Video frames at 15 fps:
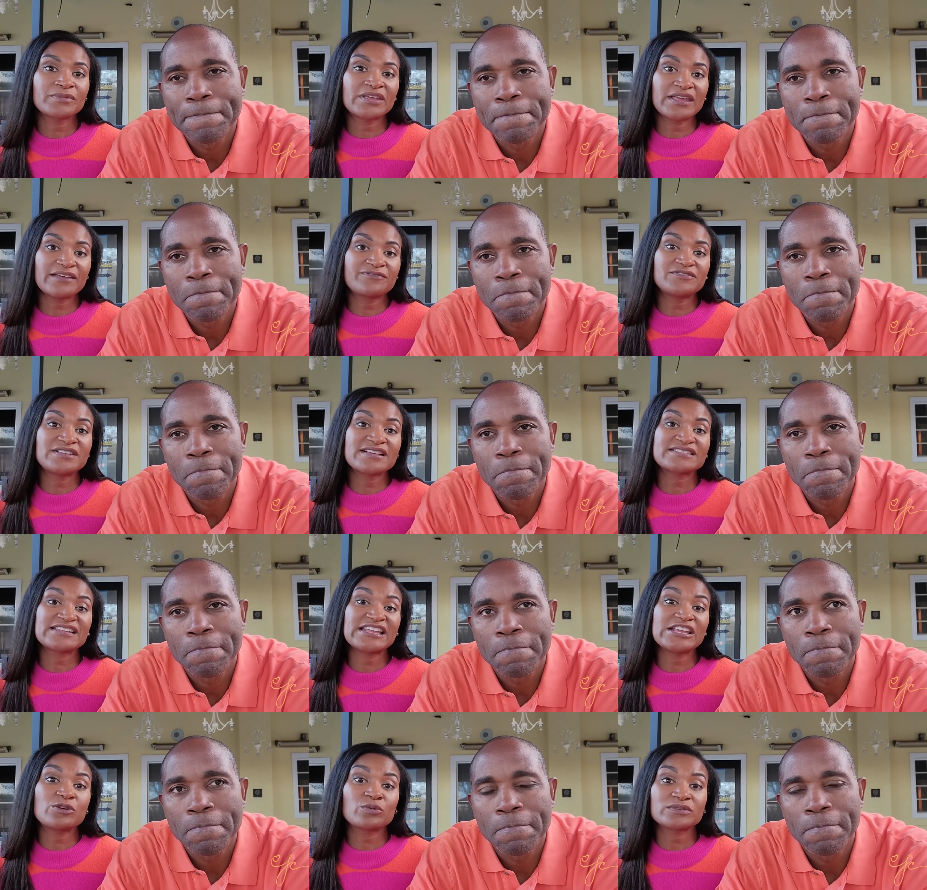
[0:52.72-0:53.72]
Speaker 1: gift doesn't
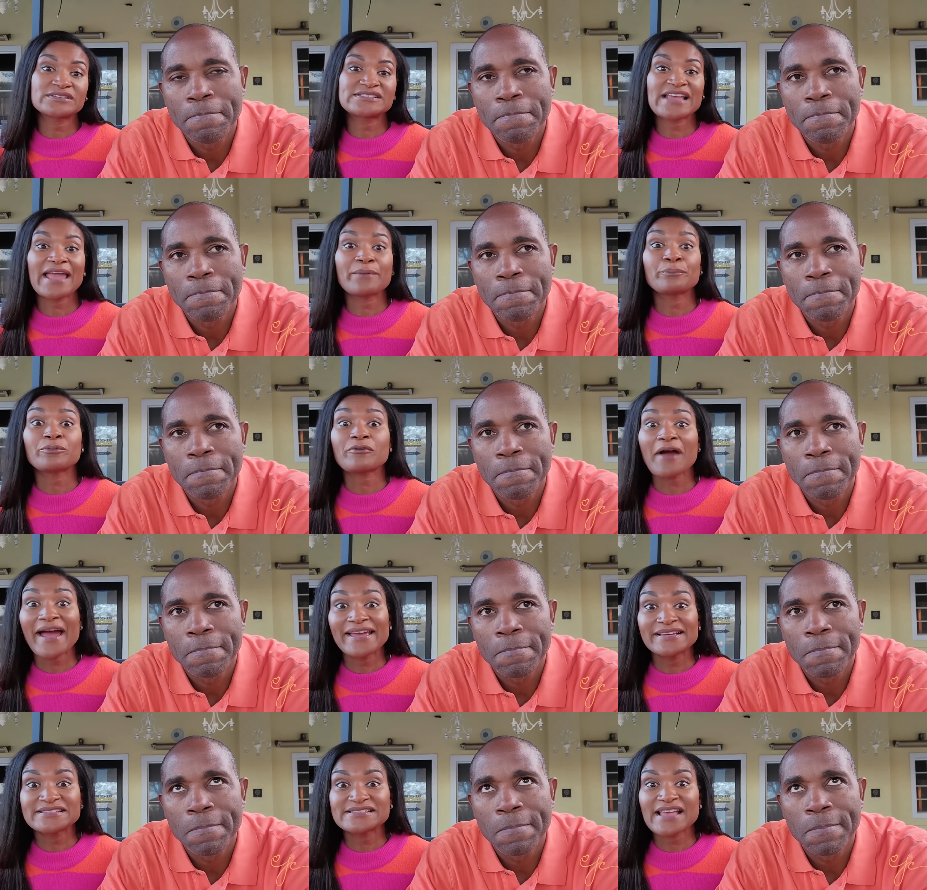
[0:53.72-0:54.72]
equal the same
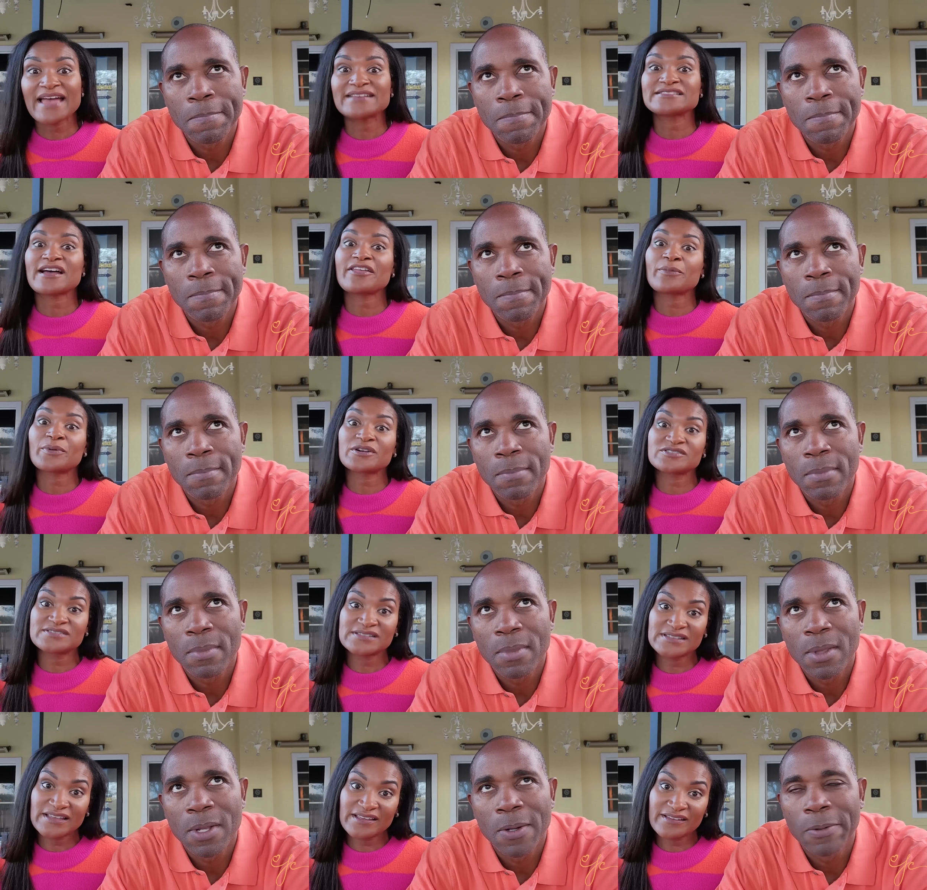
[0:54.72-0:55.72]
price as the other
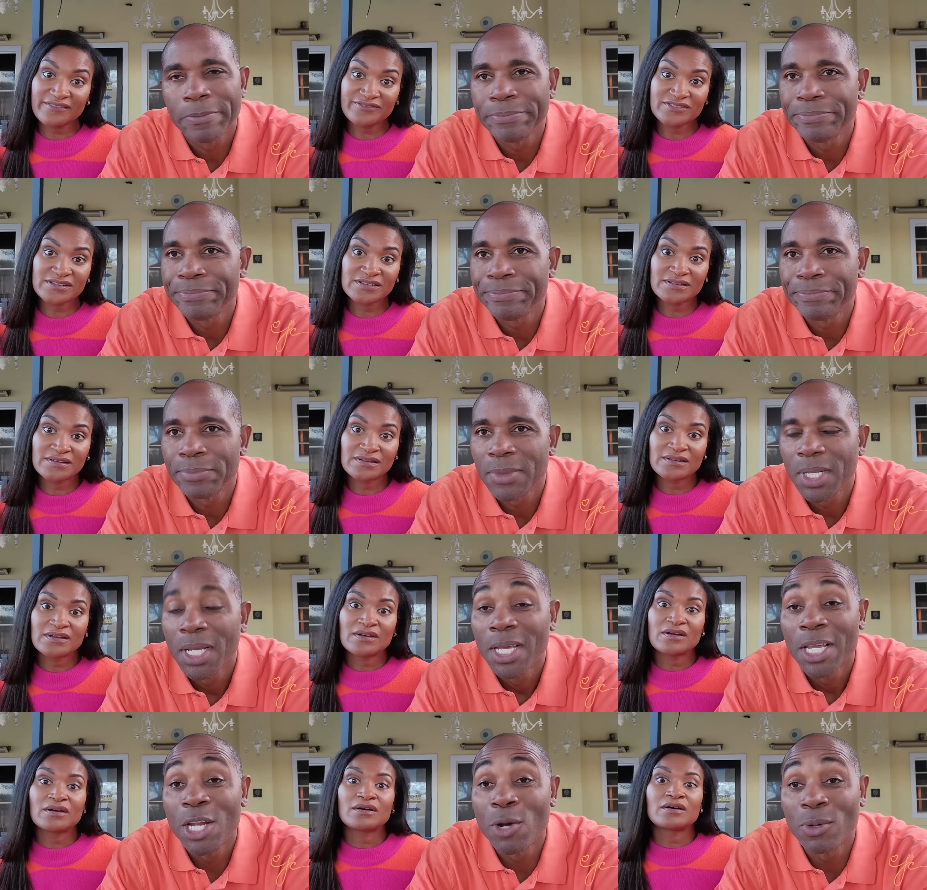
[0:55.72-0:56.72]
person's gift?
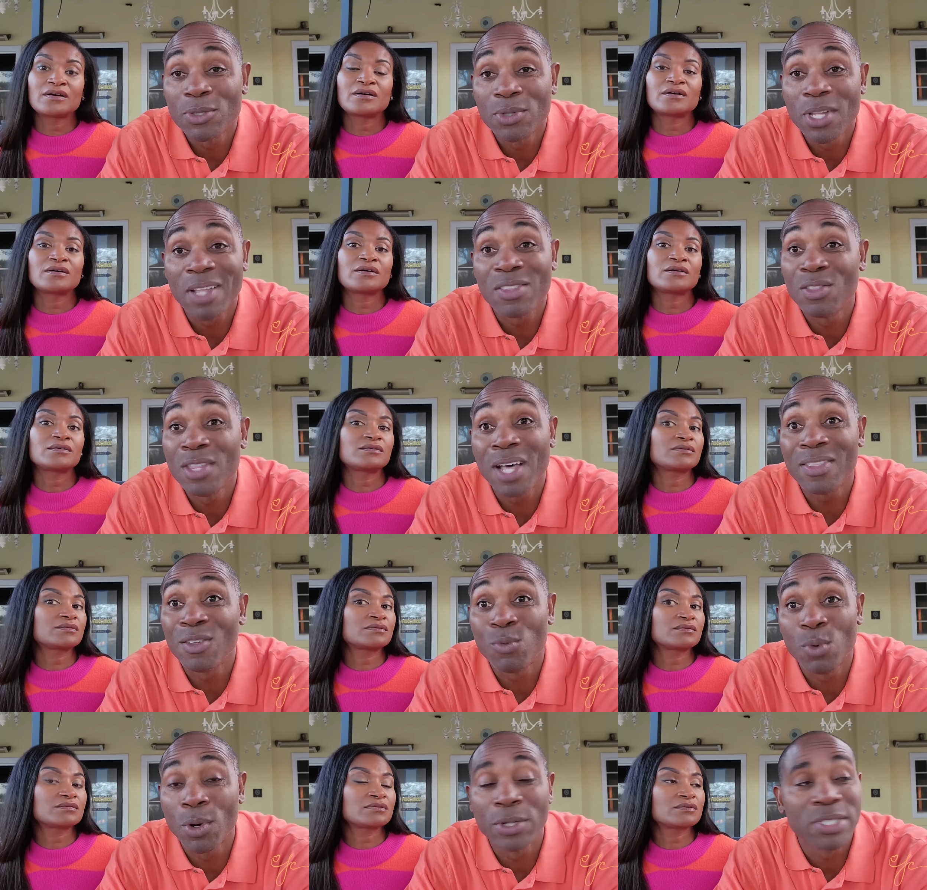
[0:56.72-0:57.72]
Speaker 2: No, it's nothing,
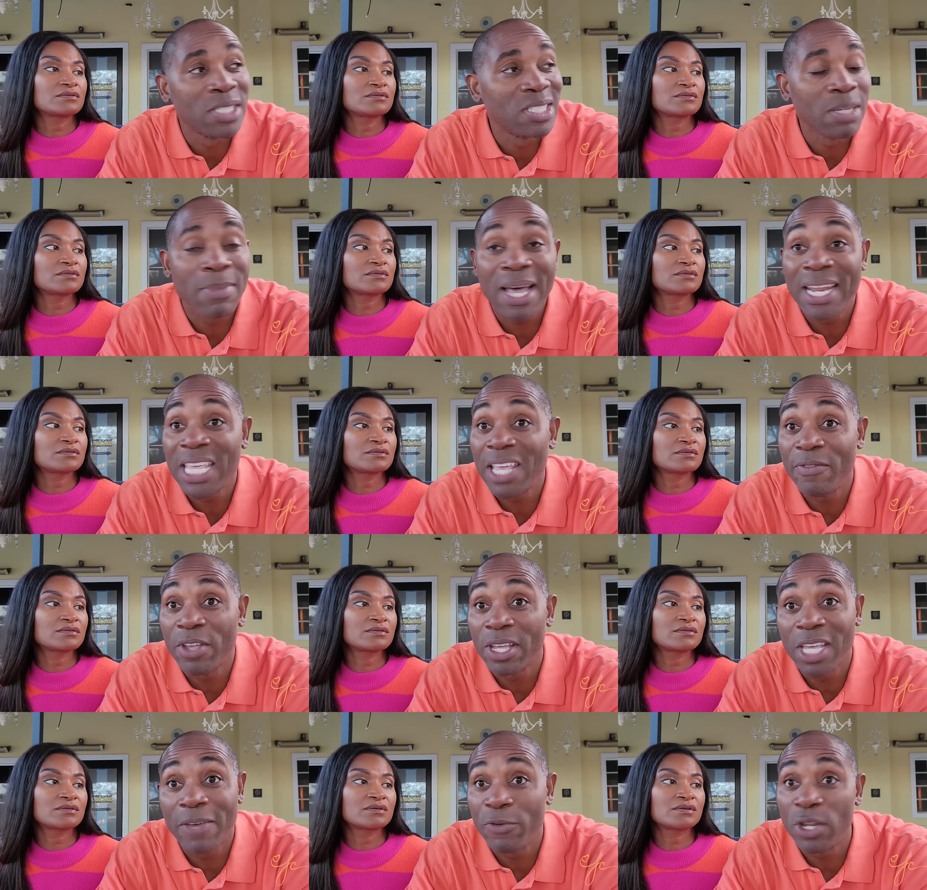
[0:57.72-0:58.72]
nothing worse than somebody
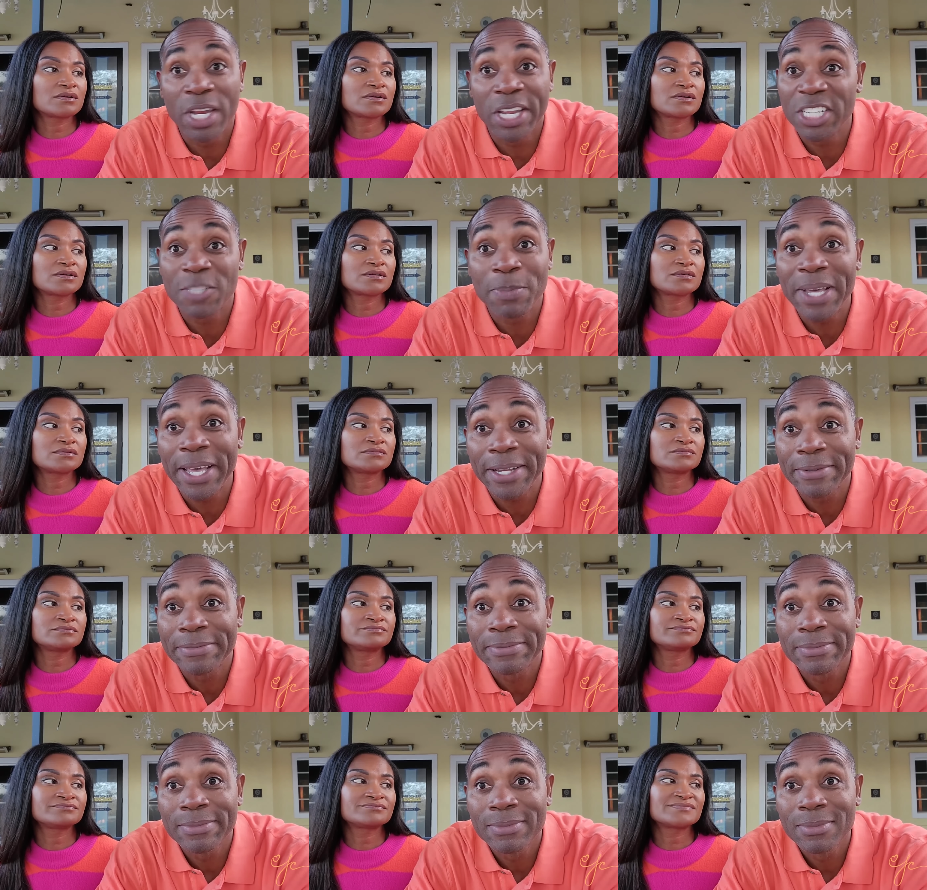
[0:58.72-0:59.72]
giving you a gift you didn't expect.
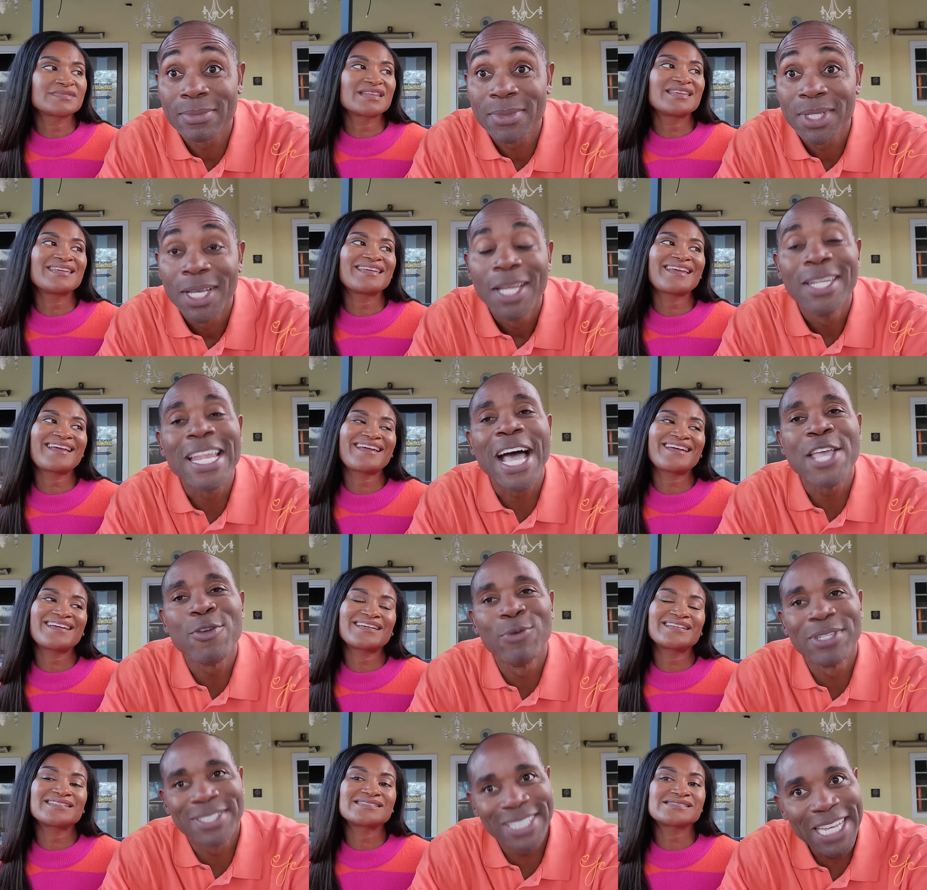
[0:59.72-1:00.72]
Yeah. Now
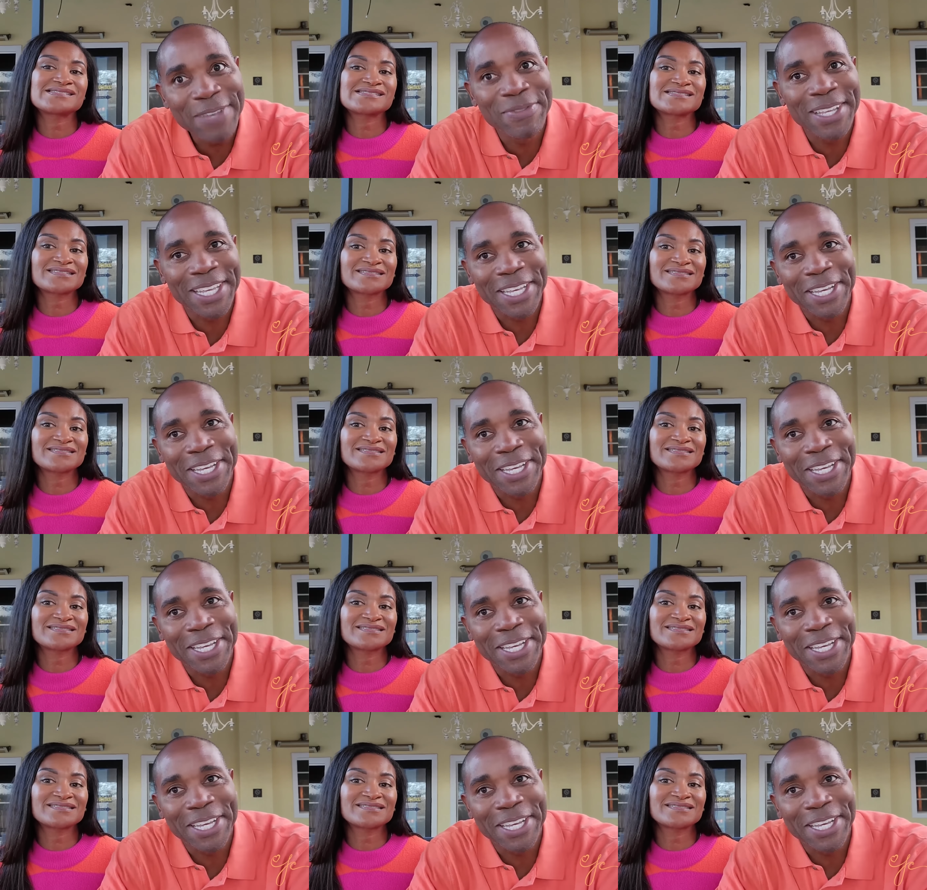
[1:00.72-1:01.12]
you receive the